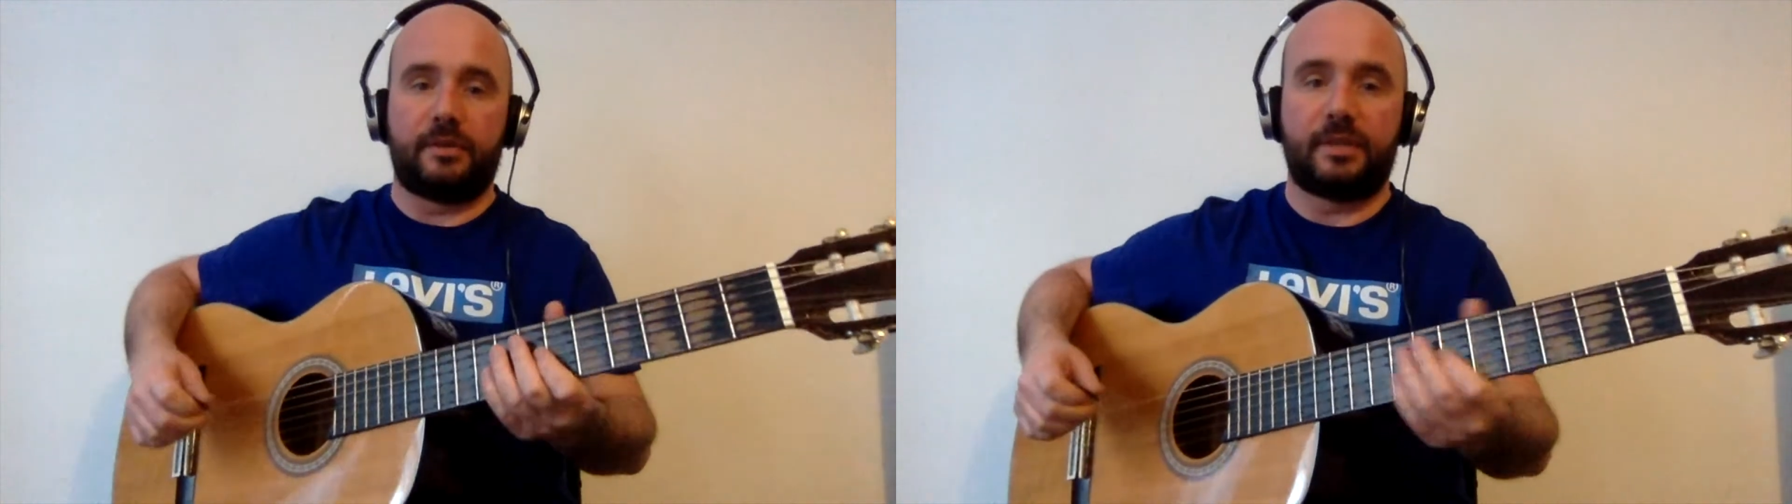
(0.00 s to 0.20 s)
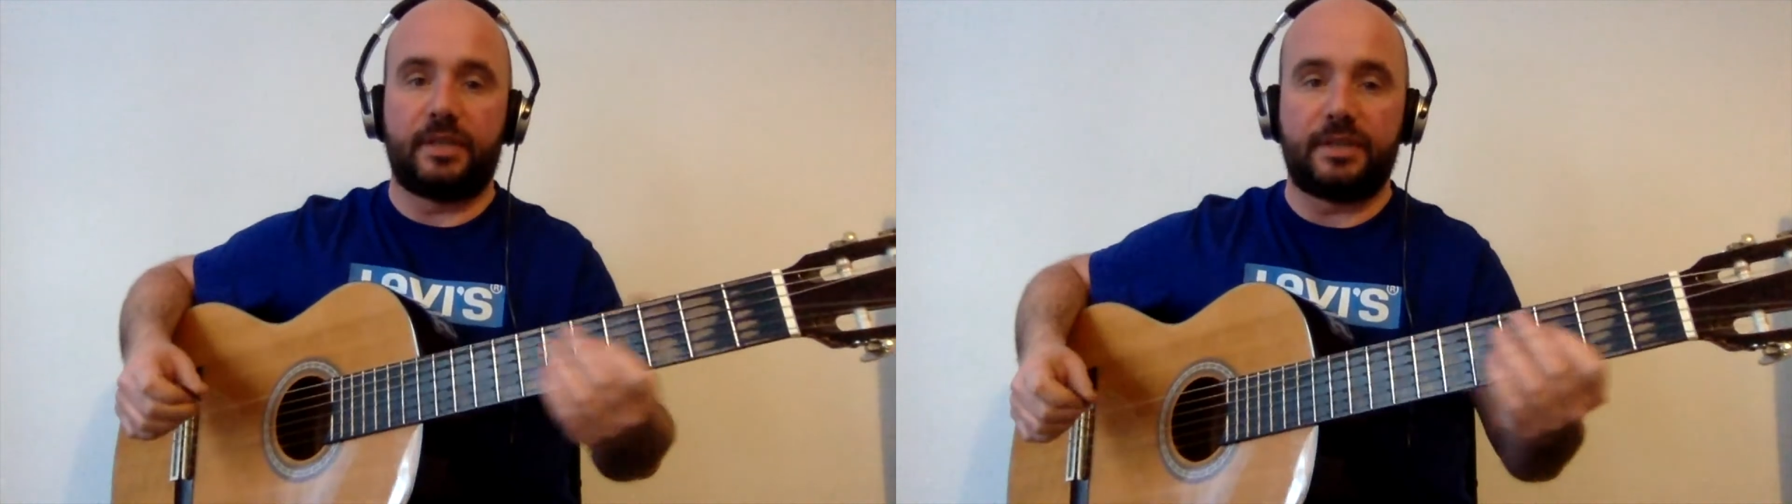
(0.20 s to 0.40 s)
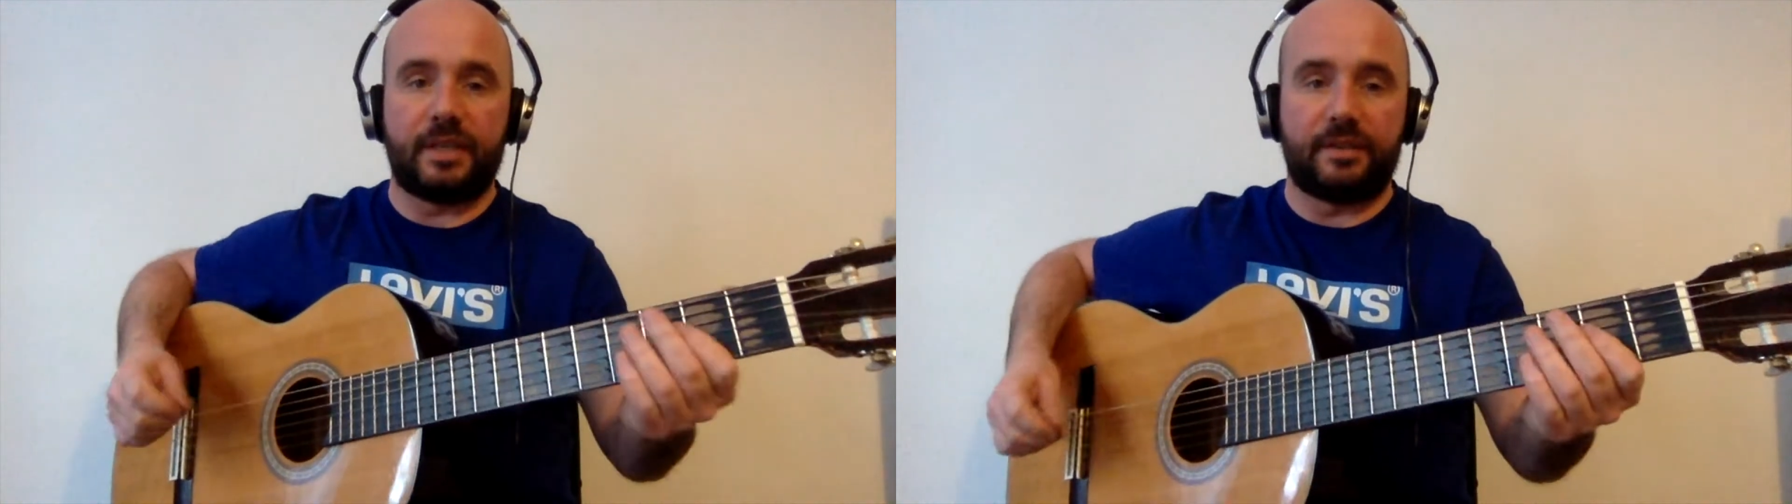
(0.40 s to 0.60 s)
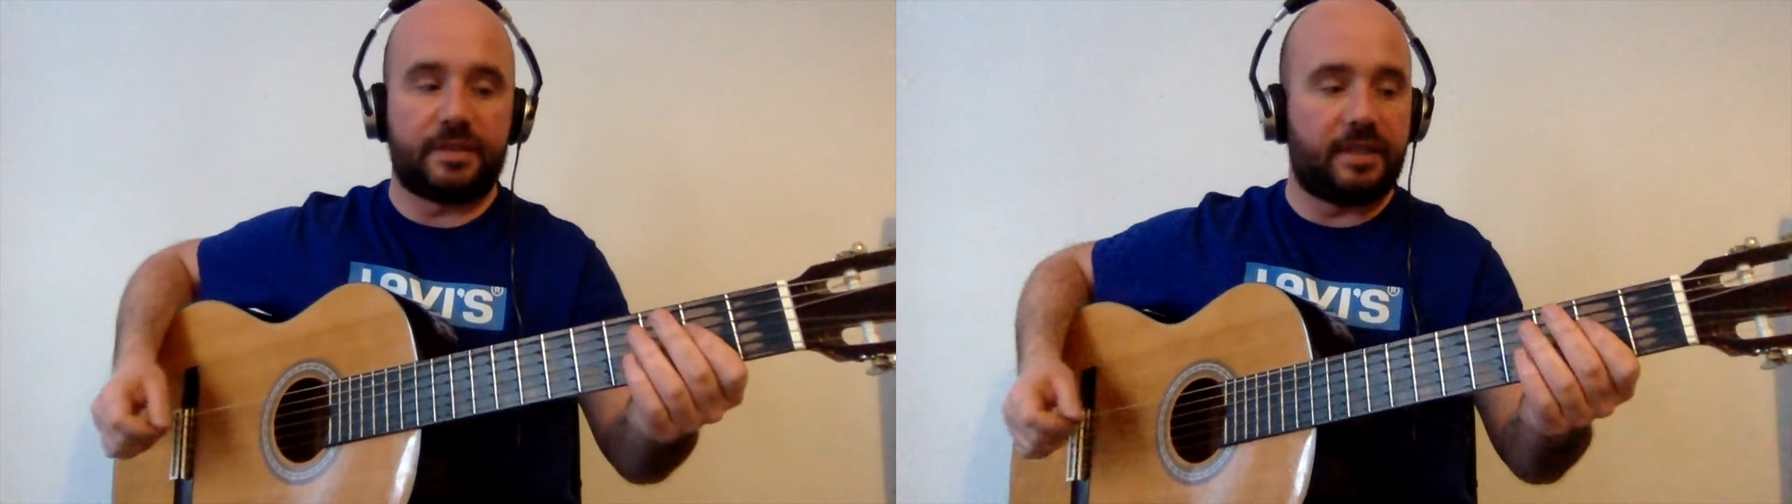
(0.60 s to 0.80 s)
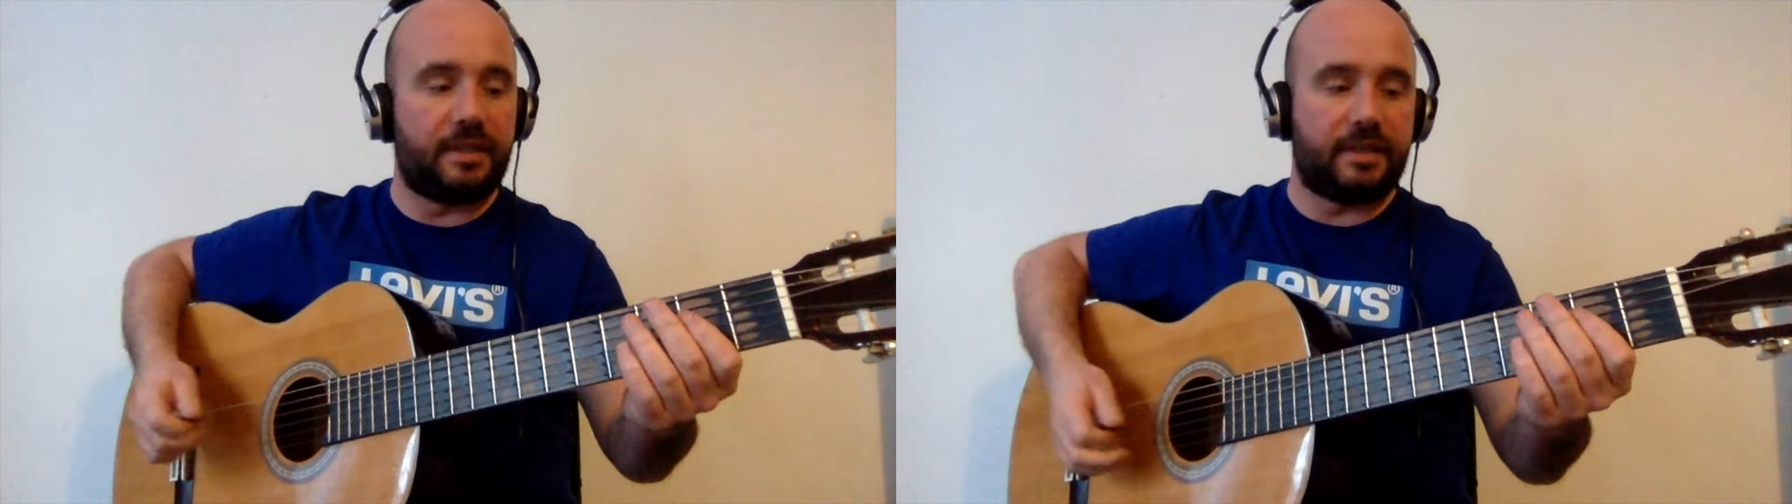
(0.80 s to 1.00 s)
that sounds
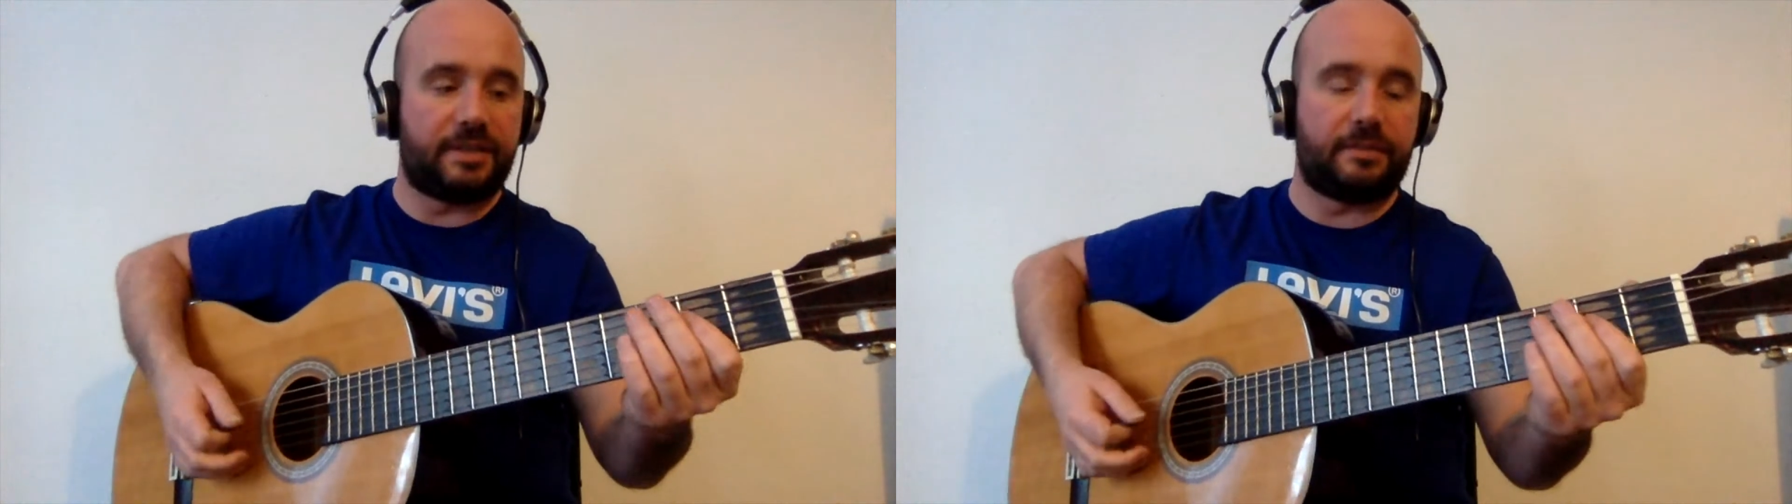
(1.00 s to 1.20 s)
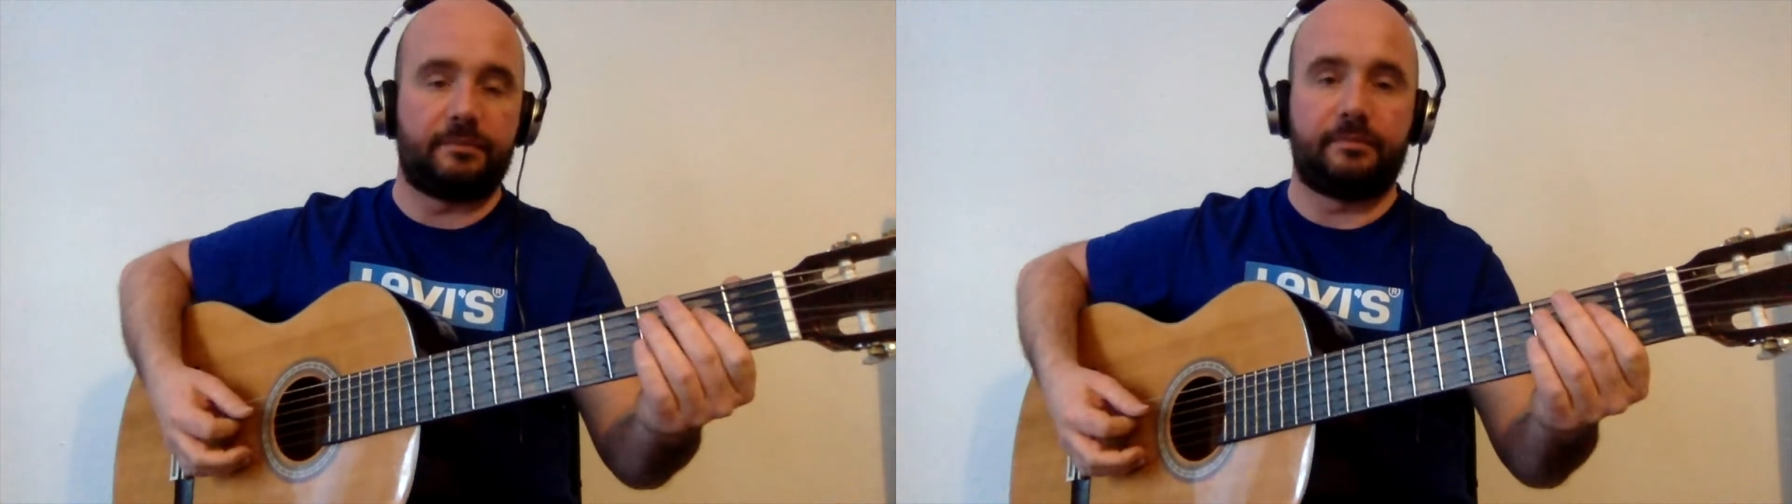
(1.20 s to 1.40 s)
like this.